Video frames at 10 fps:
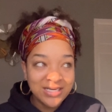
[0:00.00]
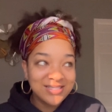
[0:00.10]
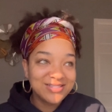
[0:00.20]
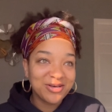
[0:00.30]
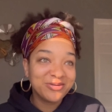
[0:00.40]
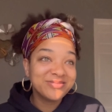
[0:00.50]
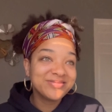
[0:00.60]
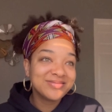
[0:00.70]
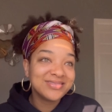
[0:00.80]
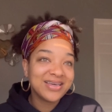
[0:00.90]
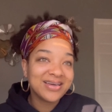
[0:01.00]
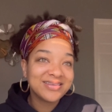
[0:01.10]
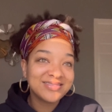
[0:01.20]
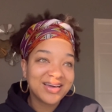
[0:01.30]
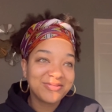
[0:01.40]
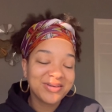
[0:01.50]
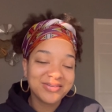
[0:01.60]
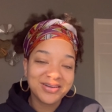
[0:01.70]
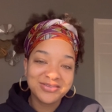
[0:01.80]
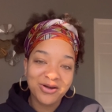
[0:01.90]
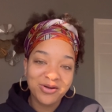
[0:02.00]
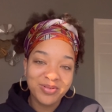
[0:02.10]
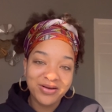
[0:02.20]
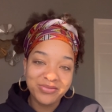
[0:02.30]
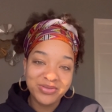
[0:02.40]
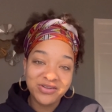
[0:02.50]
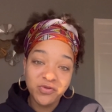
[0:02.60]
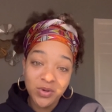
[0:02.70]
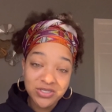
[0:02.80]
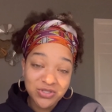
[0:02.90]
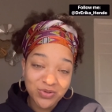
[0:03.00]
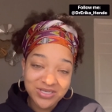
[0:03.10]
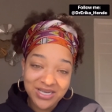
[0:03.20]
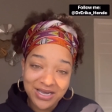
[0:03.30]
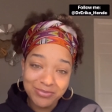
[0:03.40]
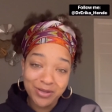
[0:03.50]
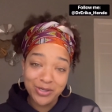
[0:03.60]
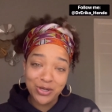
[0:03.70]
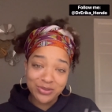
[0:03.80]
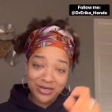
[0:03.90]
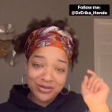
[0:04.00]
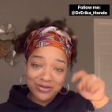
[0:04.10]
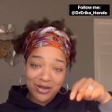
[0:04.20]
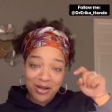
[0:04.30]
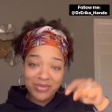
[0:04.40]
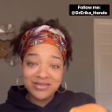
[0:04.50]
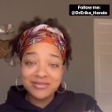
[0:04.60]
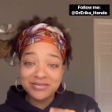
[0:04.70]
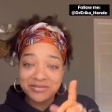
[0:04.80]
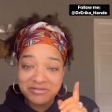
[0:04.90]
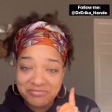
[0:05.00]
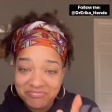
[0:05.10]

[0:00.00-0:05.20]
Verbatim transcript: So yeah, I'd rather not talk about it. But if you want a story time, let me know down in the comments.